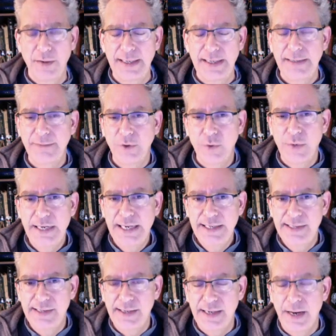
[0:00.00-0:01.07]
He
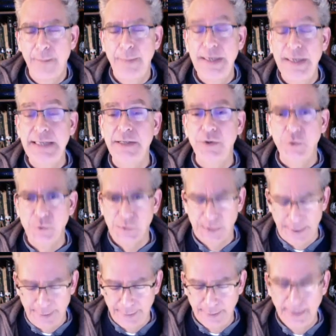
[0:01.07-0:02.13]
creates the company
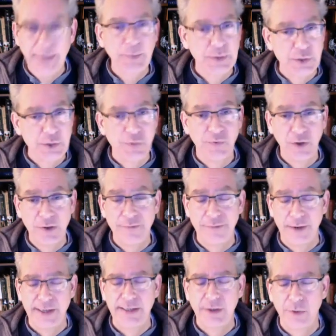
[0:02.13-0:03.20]
newsletter, which is very
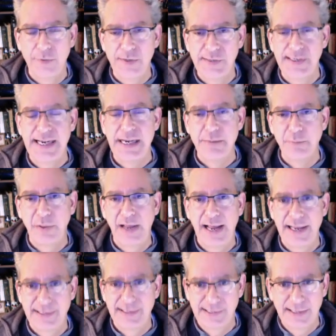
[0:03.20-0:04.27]
funny, called The
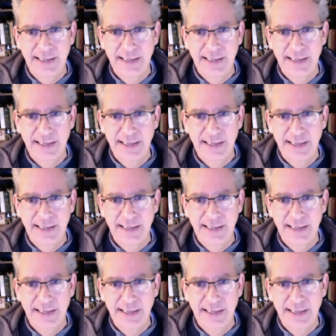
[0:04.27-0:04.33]
Sandblast.